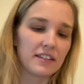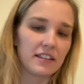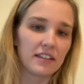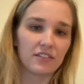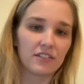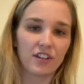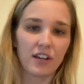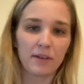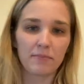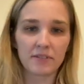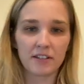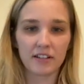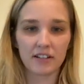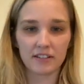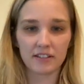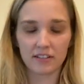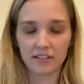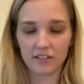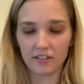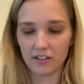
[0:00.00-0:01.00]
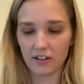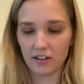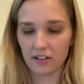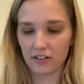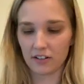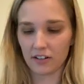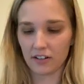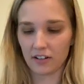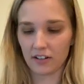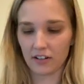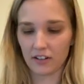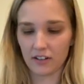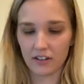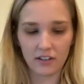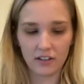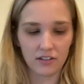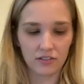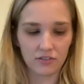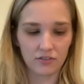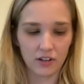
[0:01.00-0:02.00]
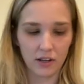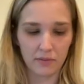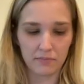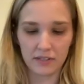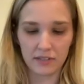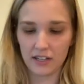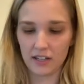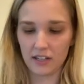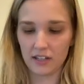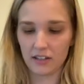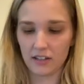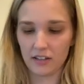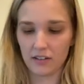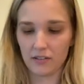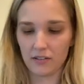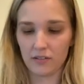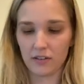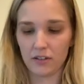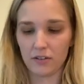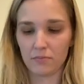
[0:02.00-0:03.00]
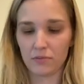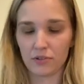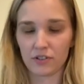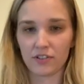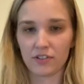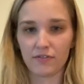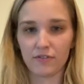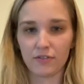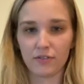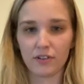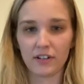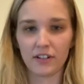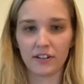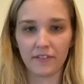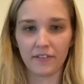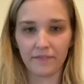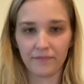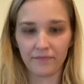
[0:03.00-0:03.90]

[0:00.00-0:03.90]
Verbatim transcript: see the chopstick is a little longer, drops in, you push it forward,